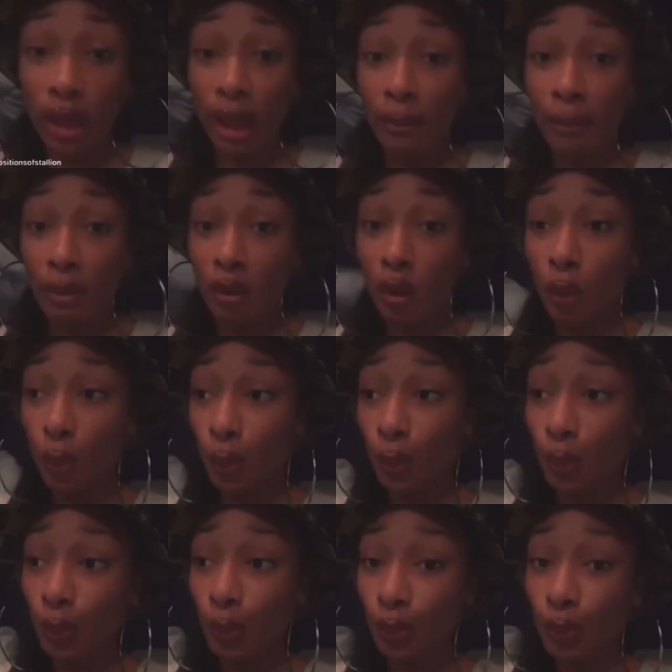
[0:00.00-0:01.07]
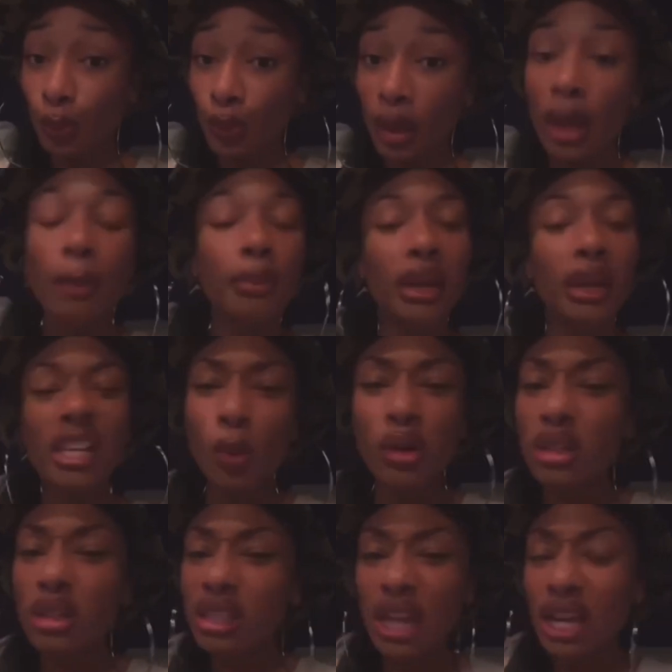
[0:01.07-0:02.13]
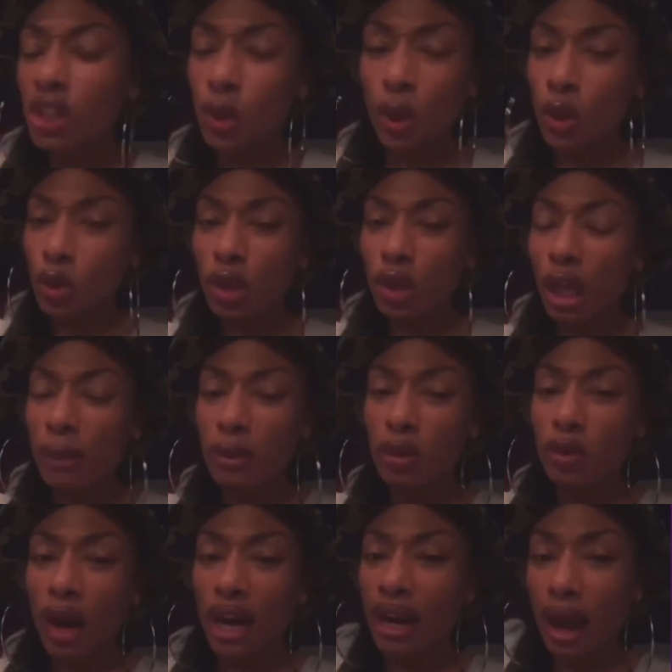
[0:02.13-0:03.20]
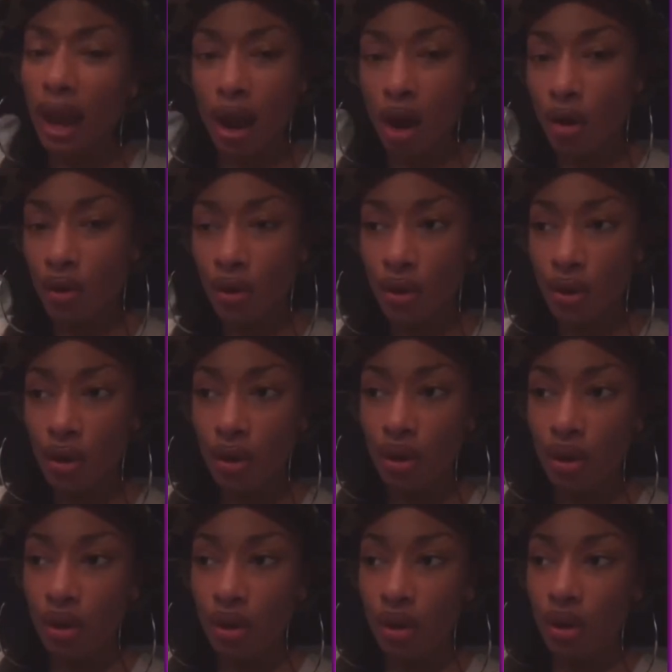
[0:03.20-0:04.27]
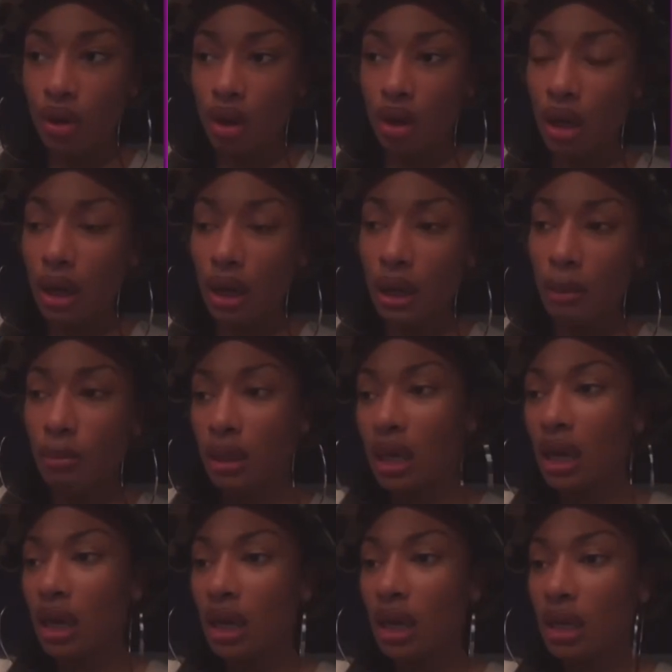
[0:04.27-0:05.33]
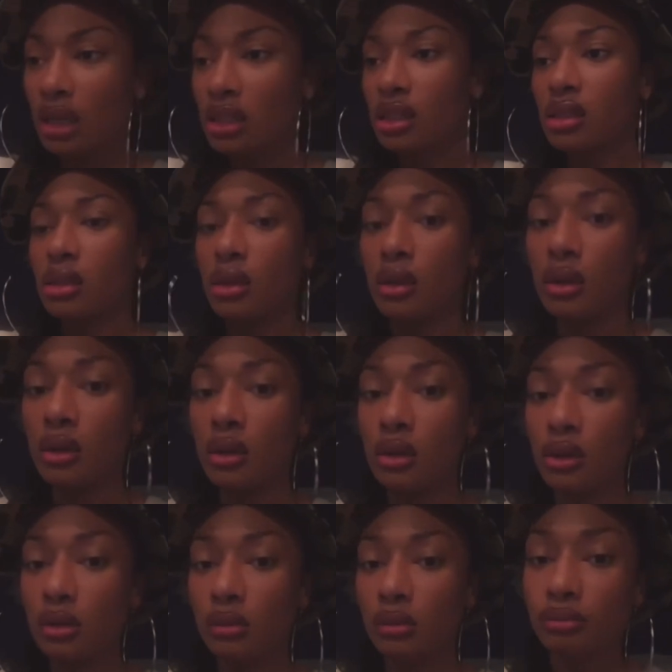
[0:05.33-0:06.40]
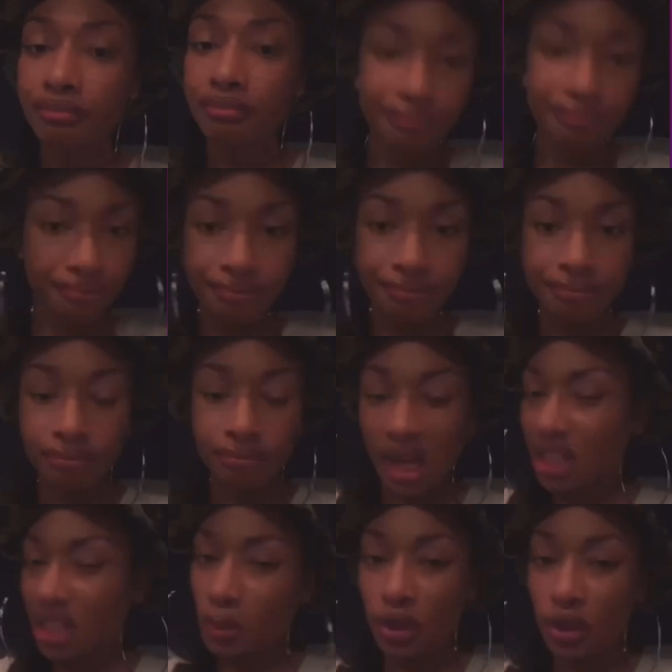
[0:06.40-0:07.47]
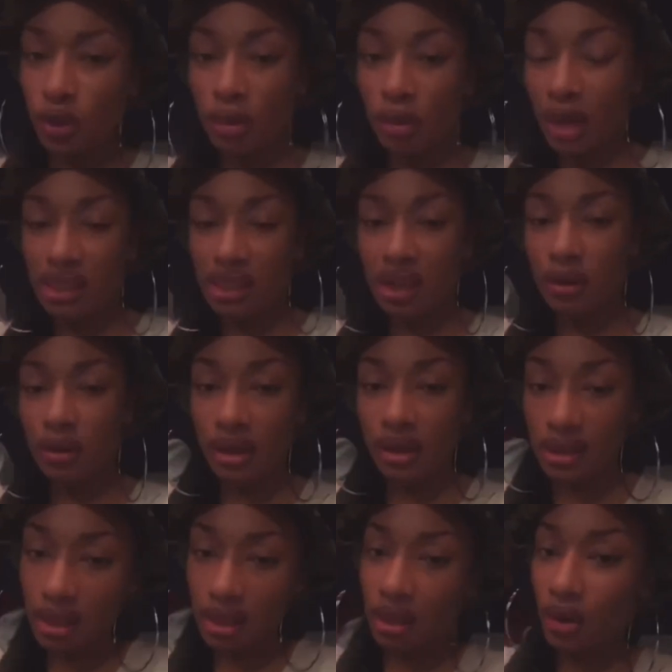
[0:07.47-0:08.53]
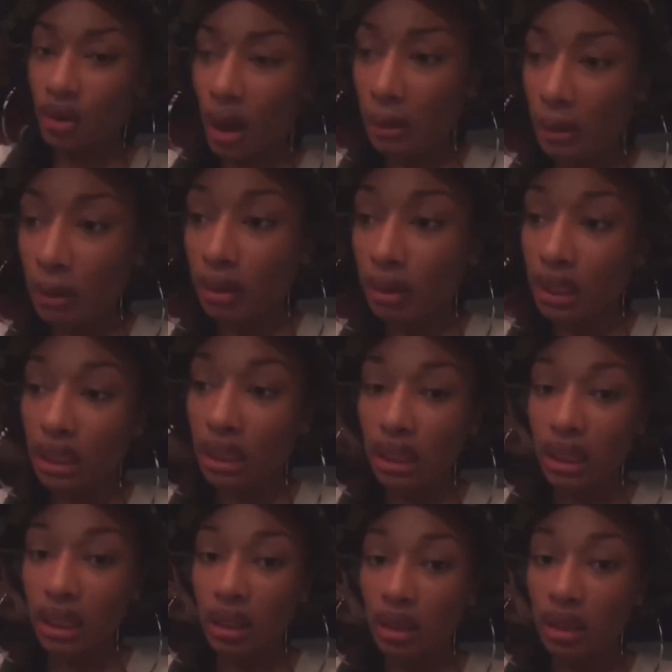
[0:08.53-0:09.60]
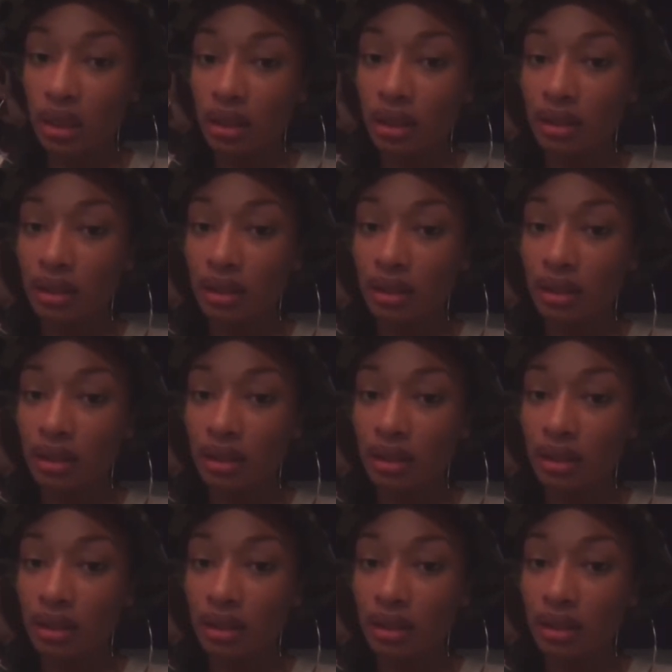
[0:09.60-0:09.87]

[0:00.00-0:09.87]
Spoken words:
a new label. But I don't want to sign to a new label right now, because I just want to do it myself until I'm completely